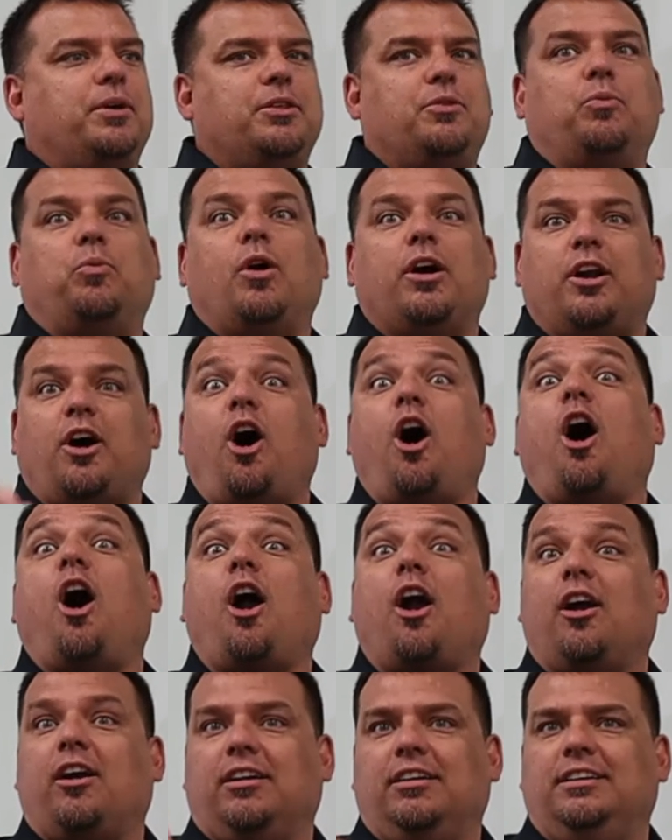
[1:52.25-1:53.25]
with what
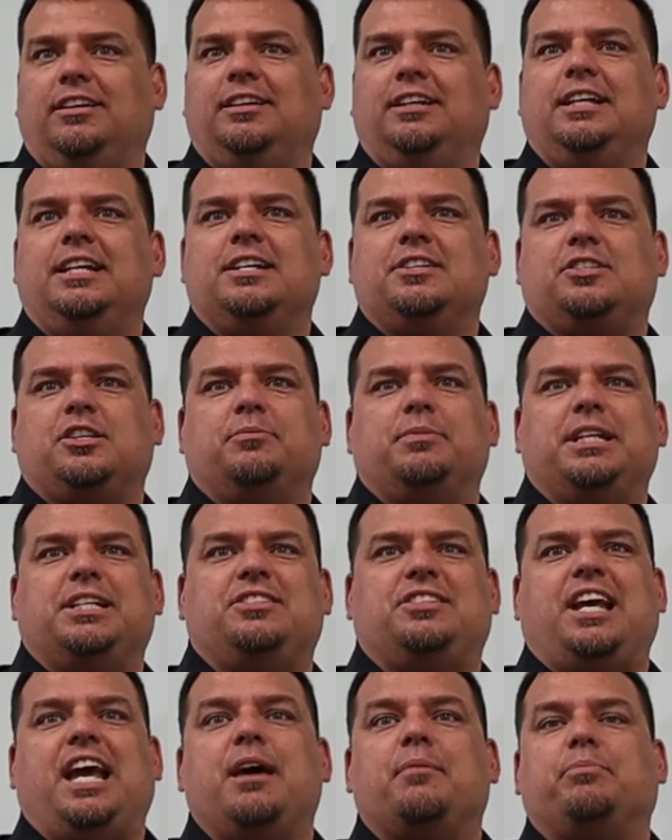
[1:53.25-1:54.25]
are some
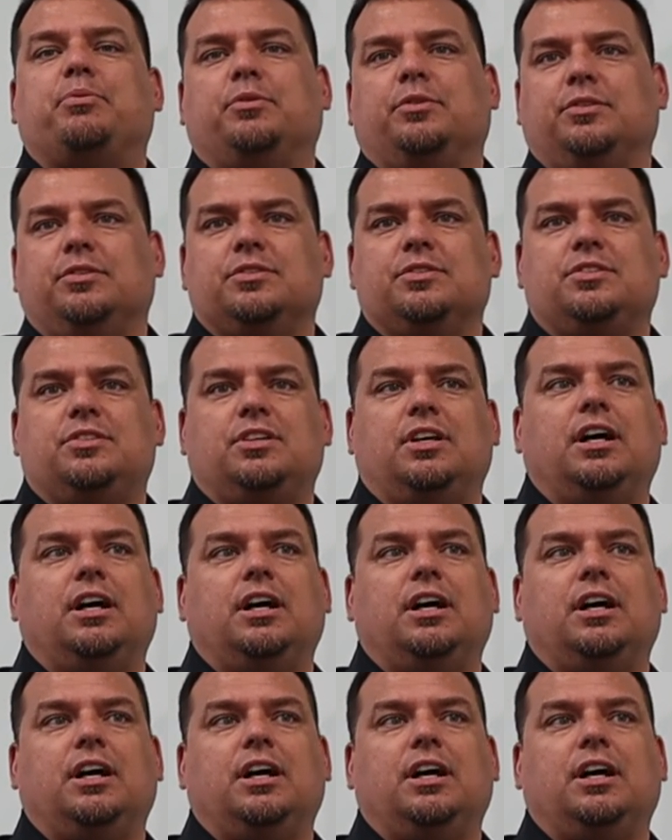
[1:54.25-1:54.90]
examples